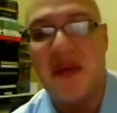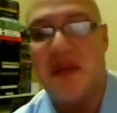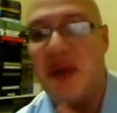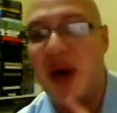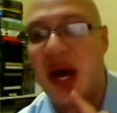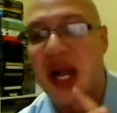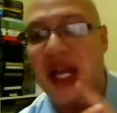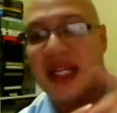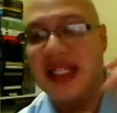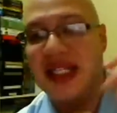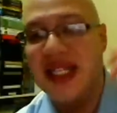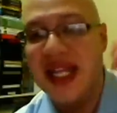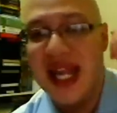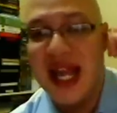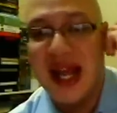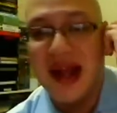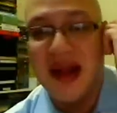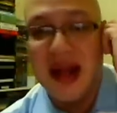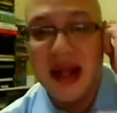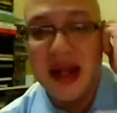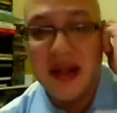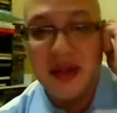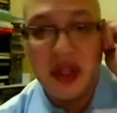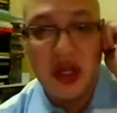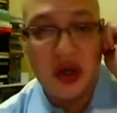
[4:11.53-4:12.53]
But yeah,
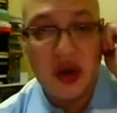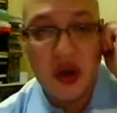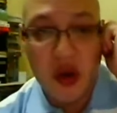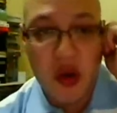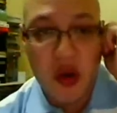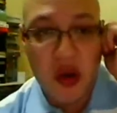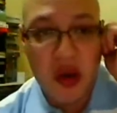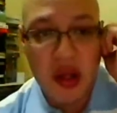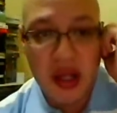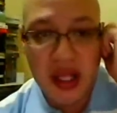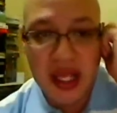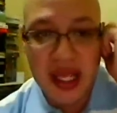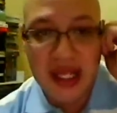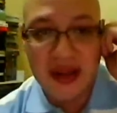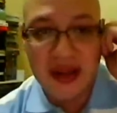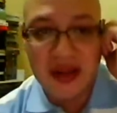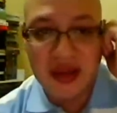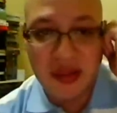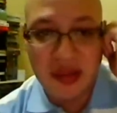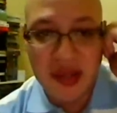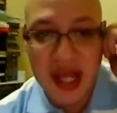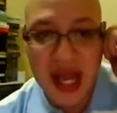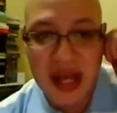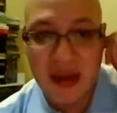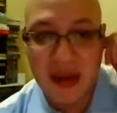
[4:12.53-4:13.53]
they're all in
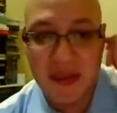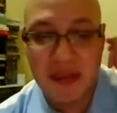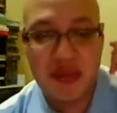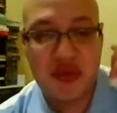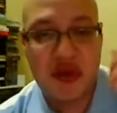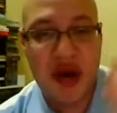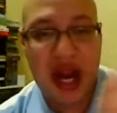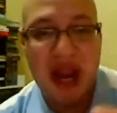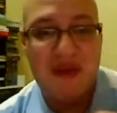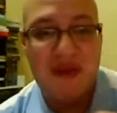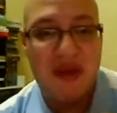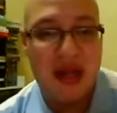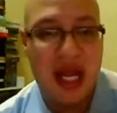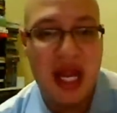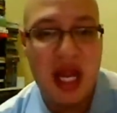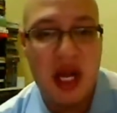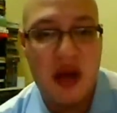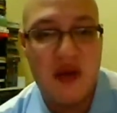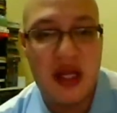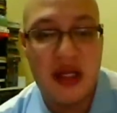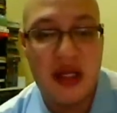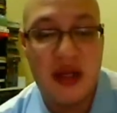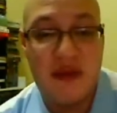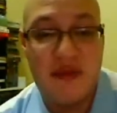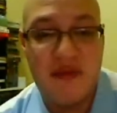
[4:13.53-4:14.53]
some kind of private
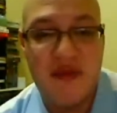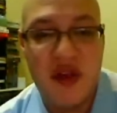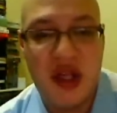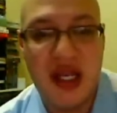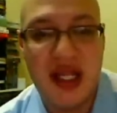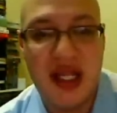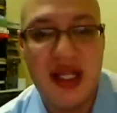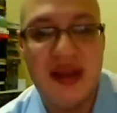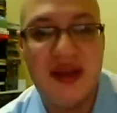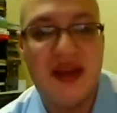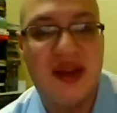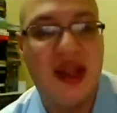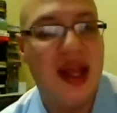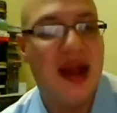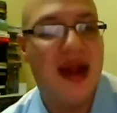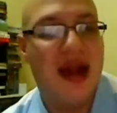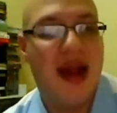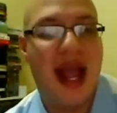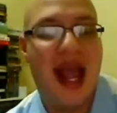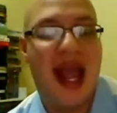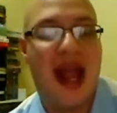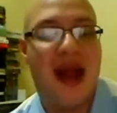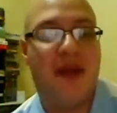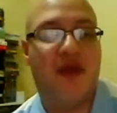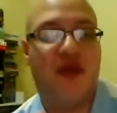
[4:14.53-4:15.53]
area, the villains,
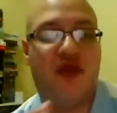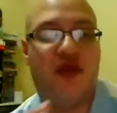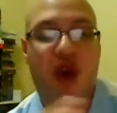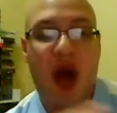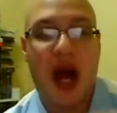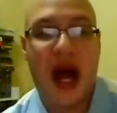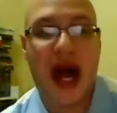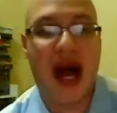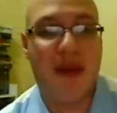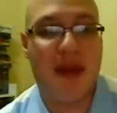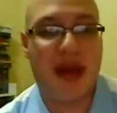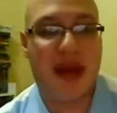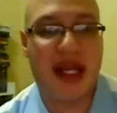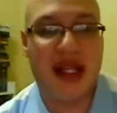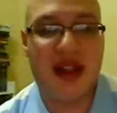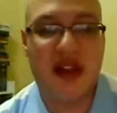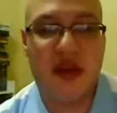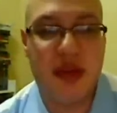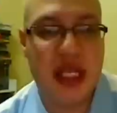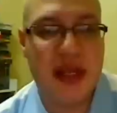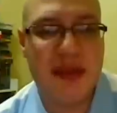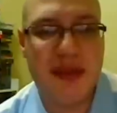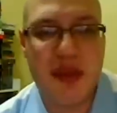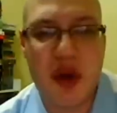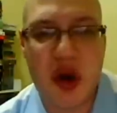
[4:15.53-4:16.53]
and Rob and his
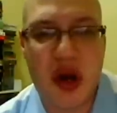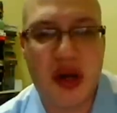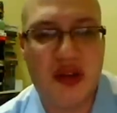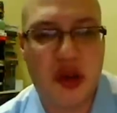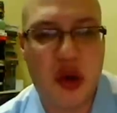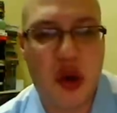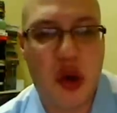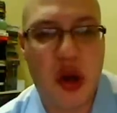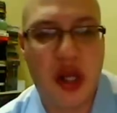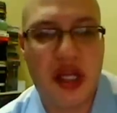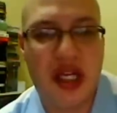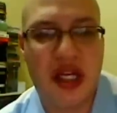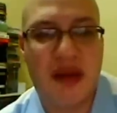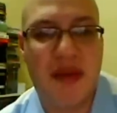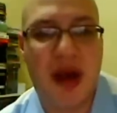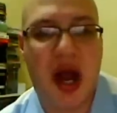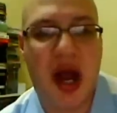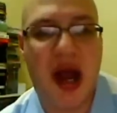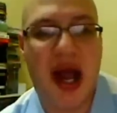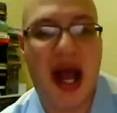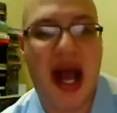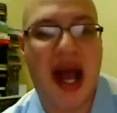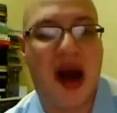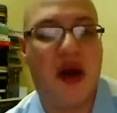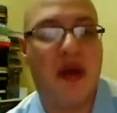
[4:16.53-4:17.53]
people are talking
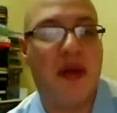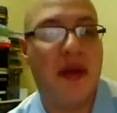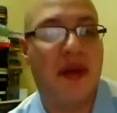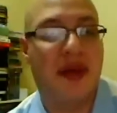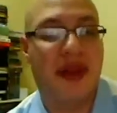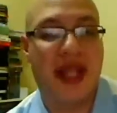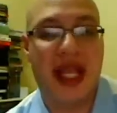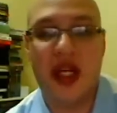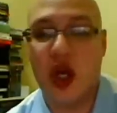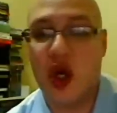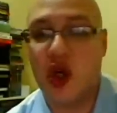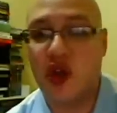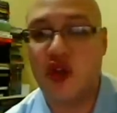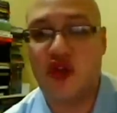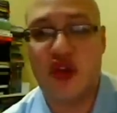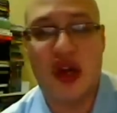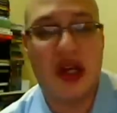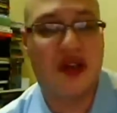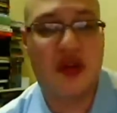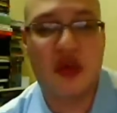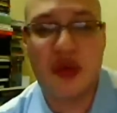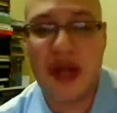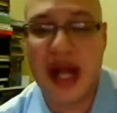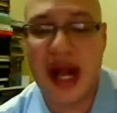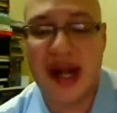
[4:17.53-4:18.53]
about how they know
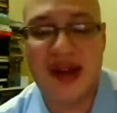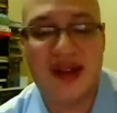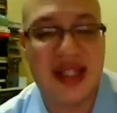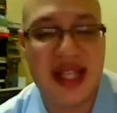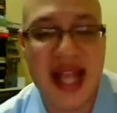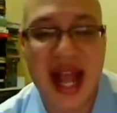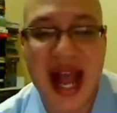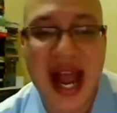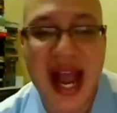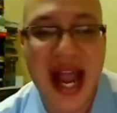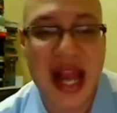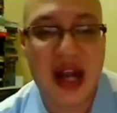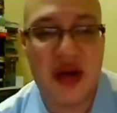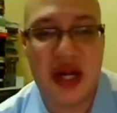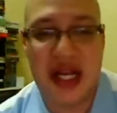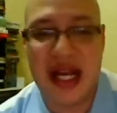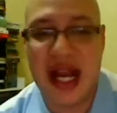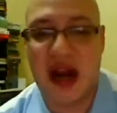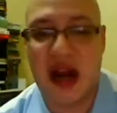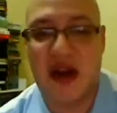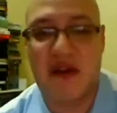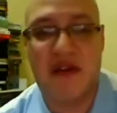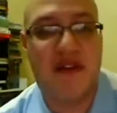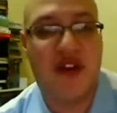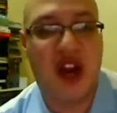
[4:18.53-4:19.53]
Russell got the idol, they
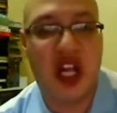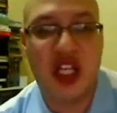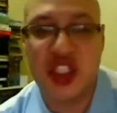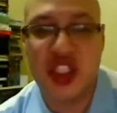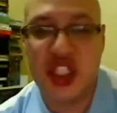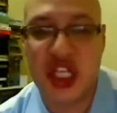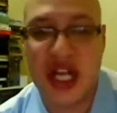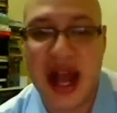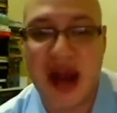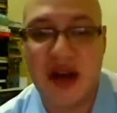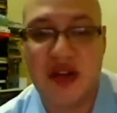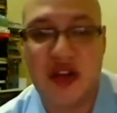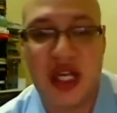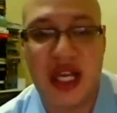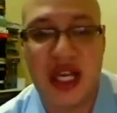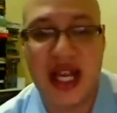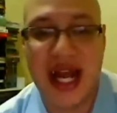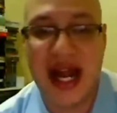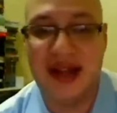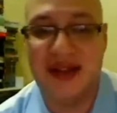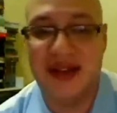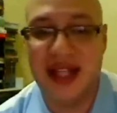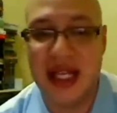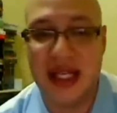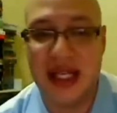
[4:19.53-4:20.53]
gotta flush it out, so they
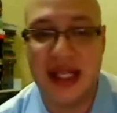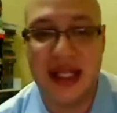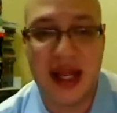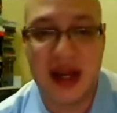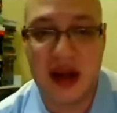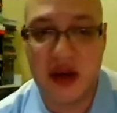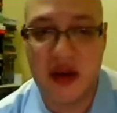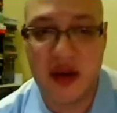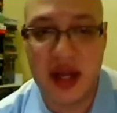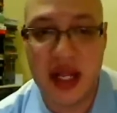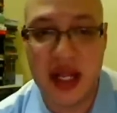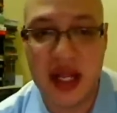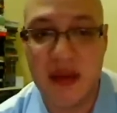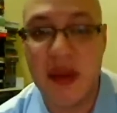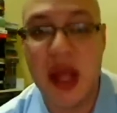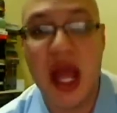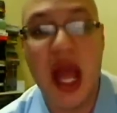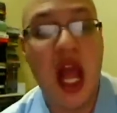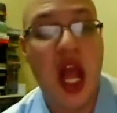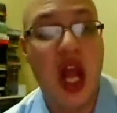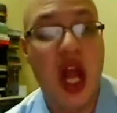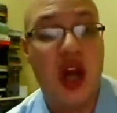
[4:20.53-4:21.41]
gotta take care of him.